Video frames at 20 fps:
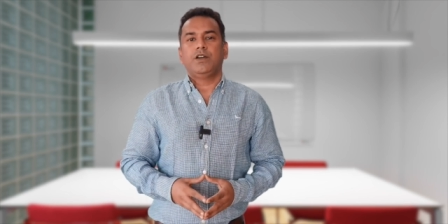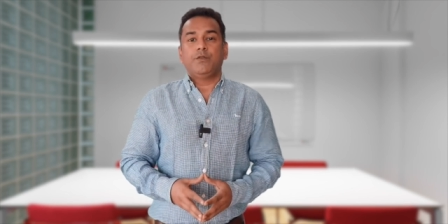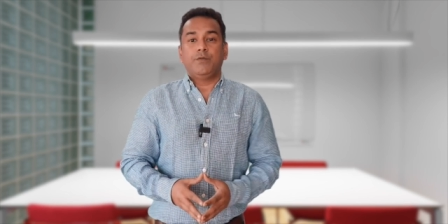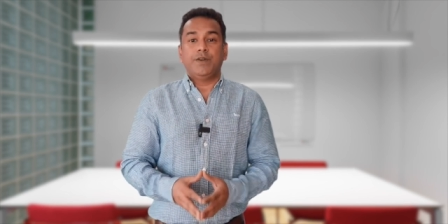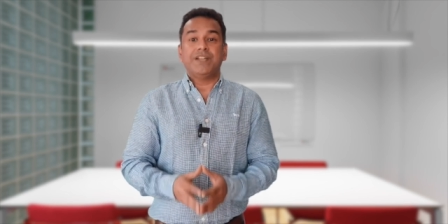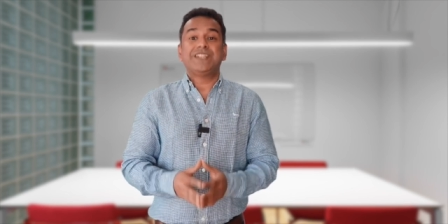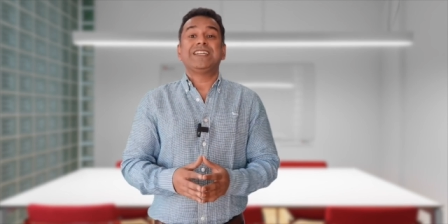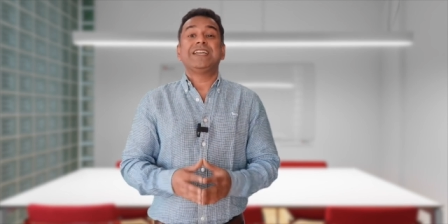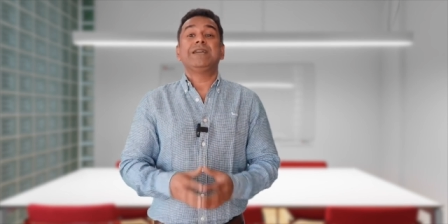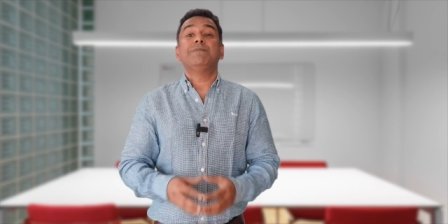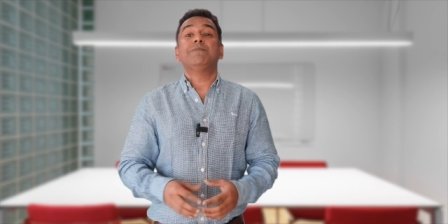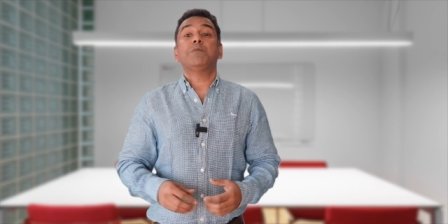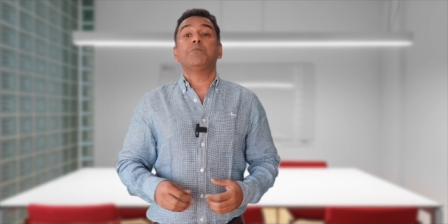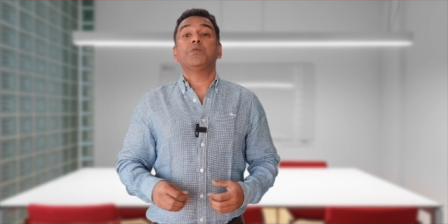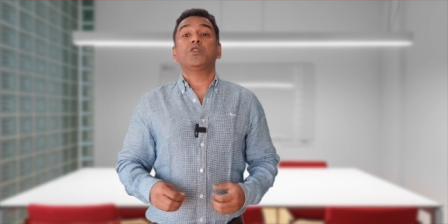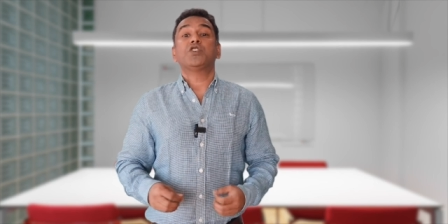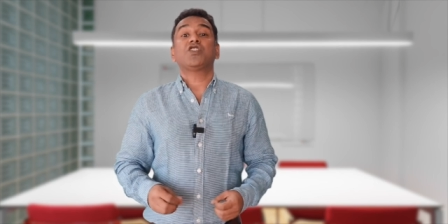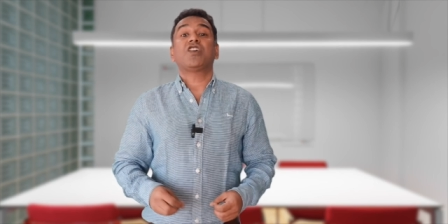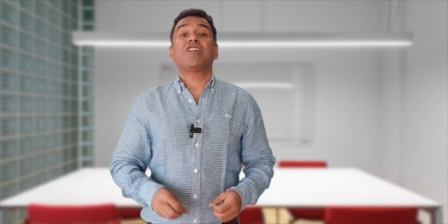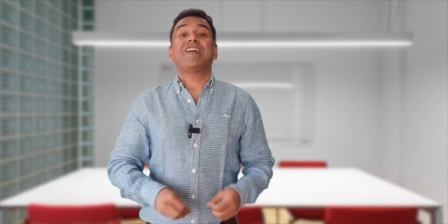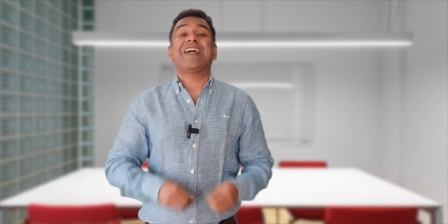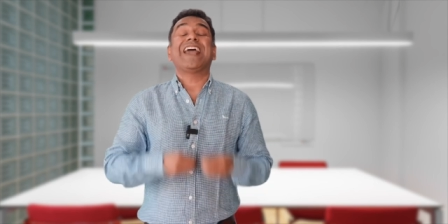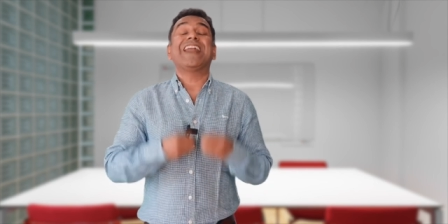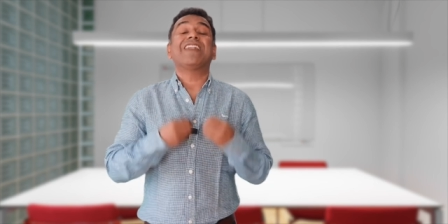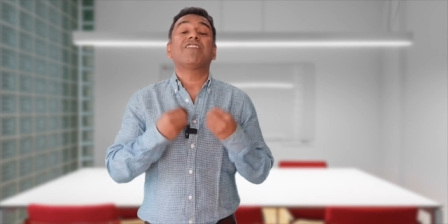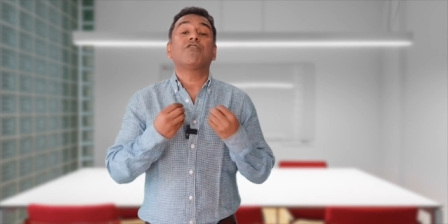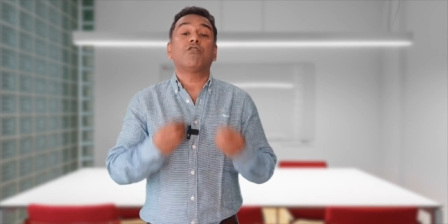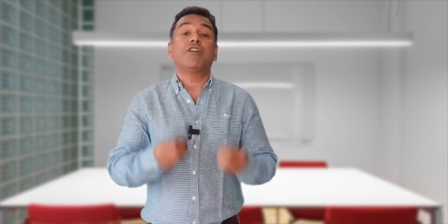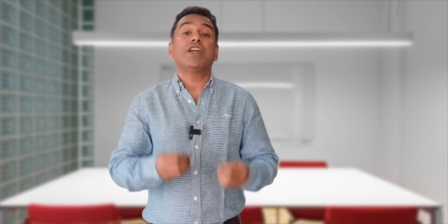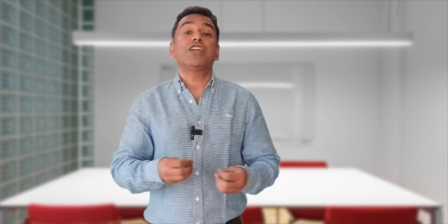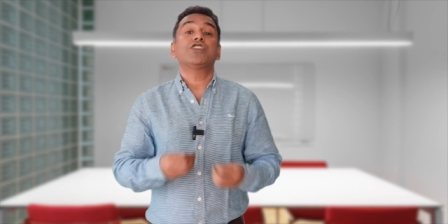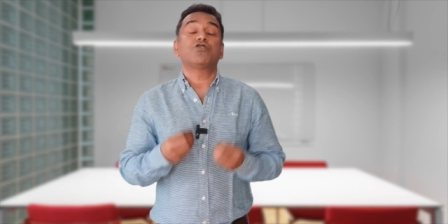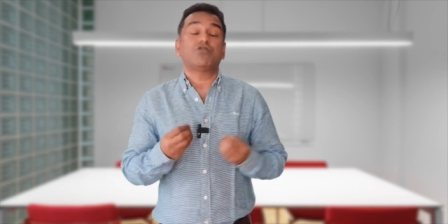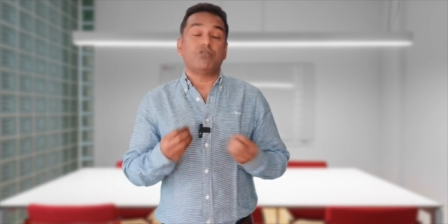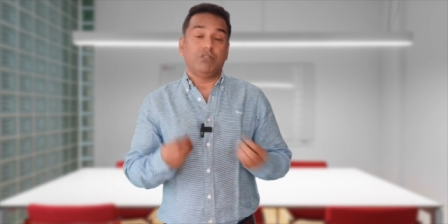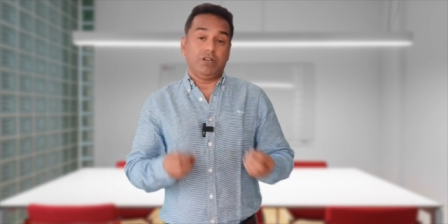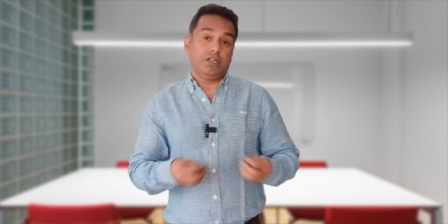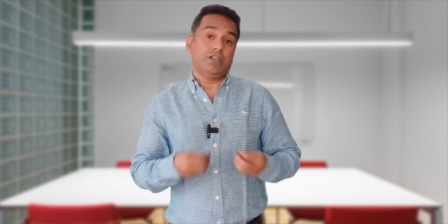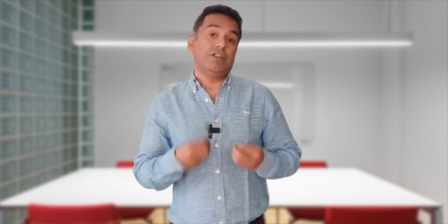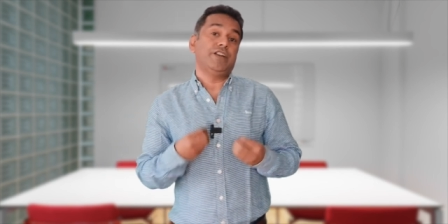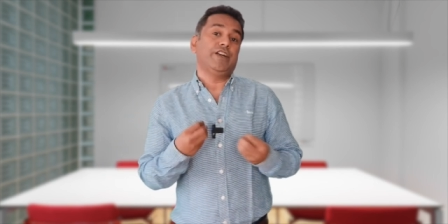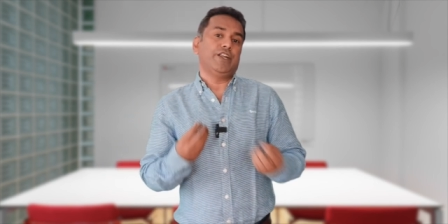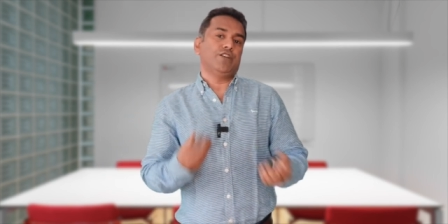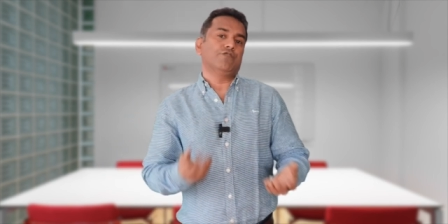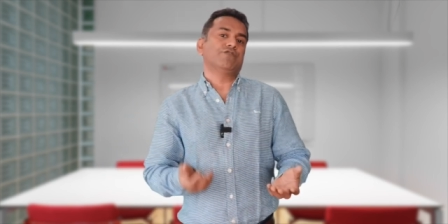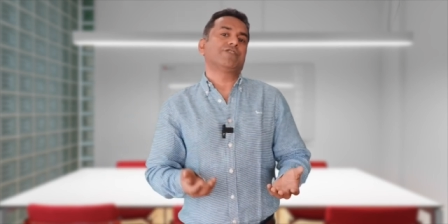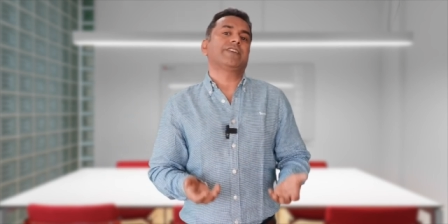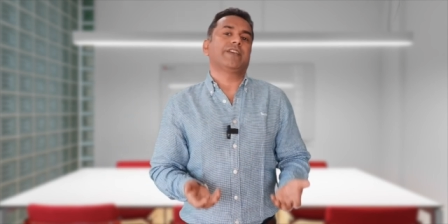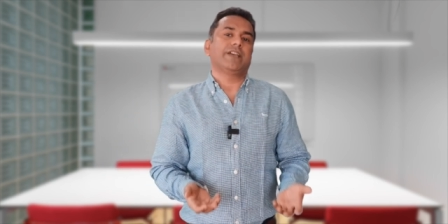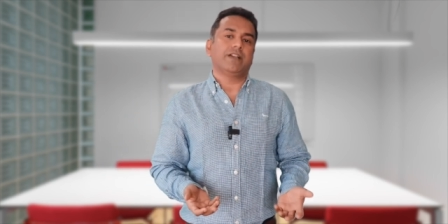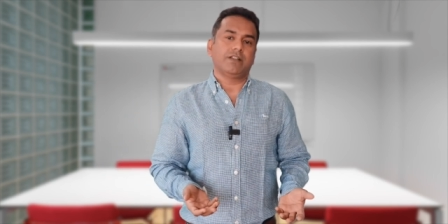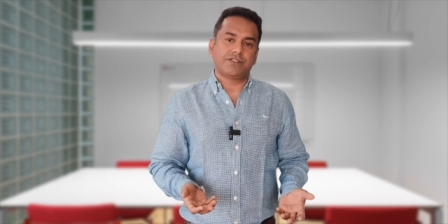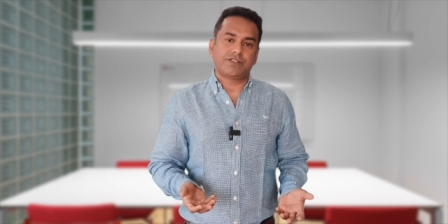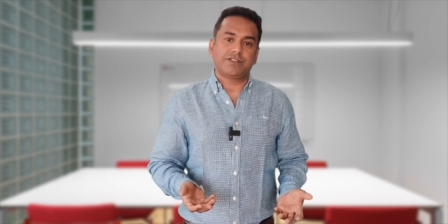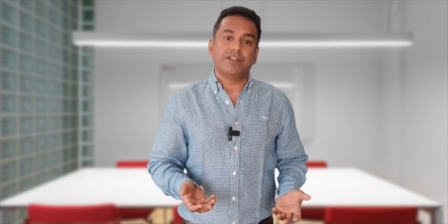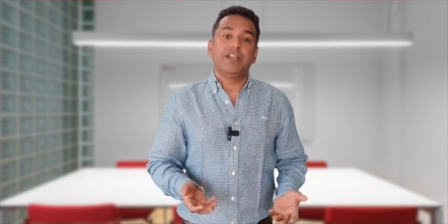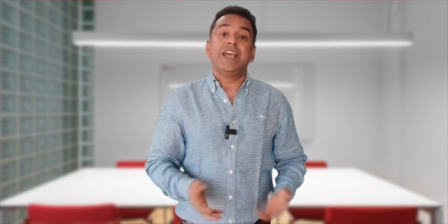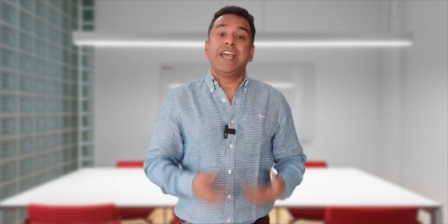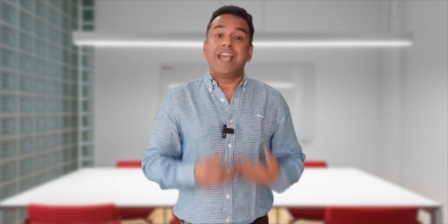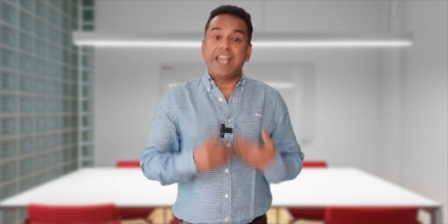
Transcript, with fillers: where team members are encouraged to learn new skills,